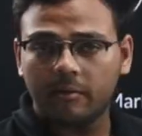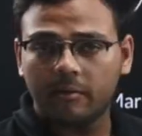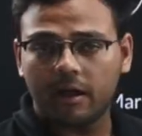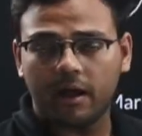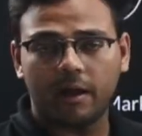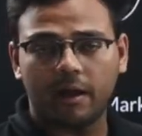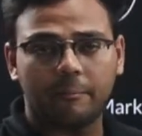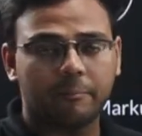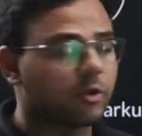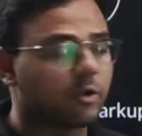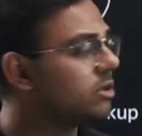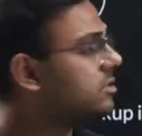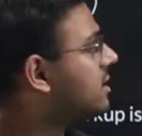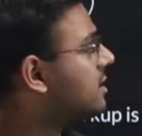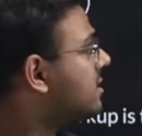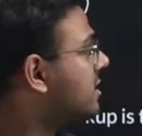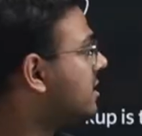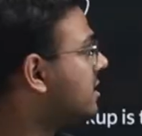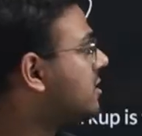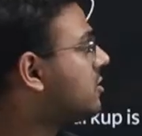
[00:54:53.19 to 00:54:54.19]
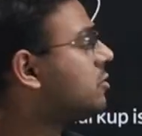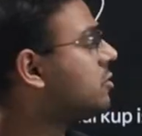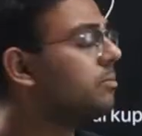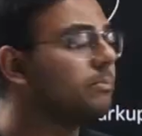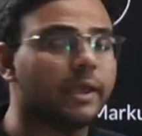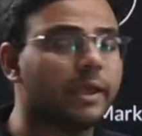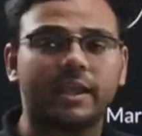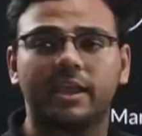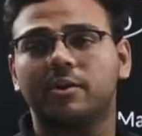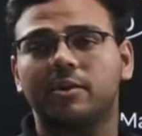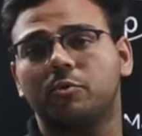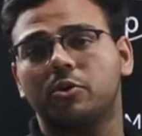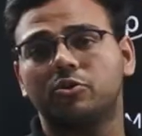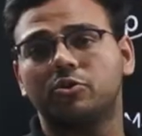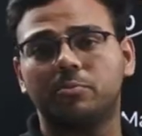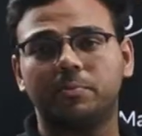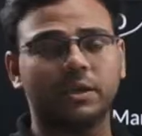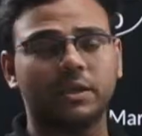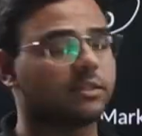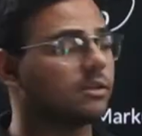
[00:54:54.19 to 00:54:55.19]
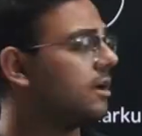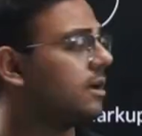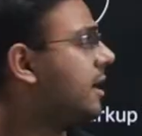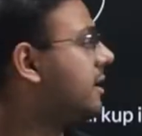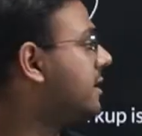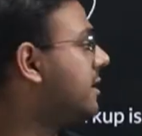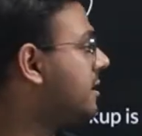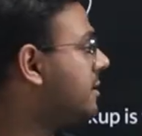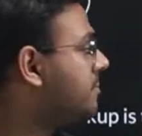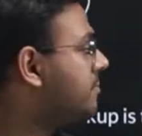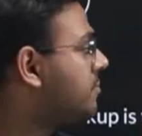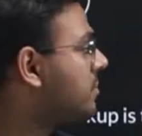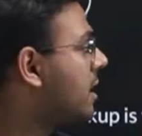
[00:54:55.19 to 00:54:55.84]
processes to make it was rupees 100.